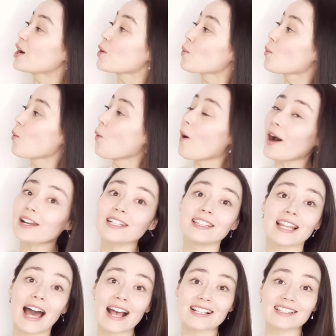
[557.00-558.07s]
One
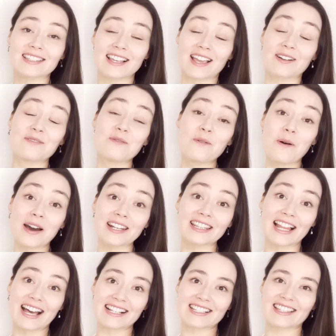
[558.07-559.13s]
last
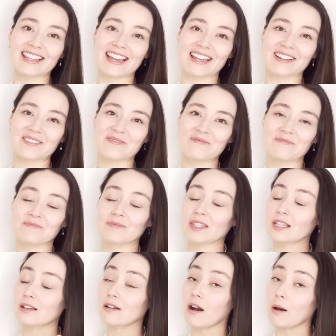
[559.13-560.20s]
thing.
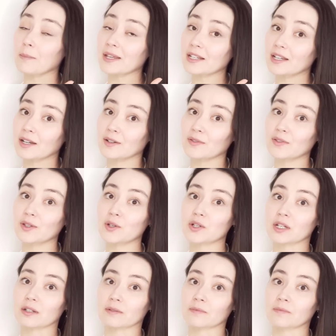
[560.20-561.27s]
Common
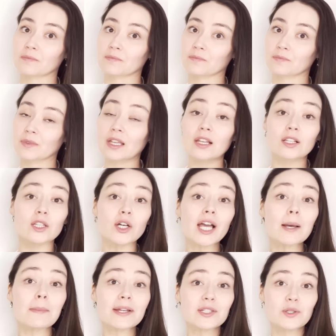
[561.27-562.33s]
confusion. Look
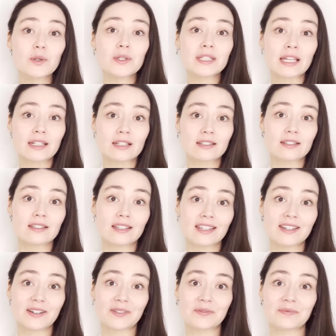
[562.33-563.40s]
at my two sentences
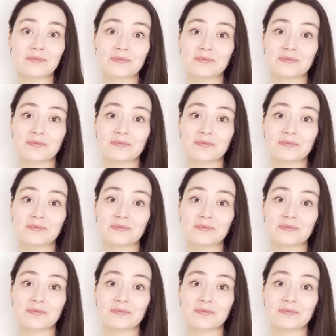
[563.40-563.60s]
here.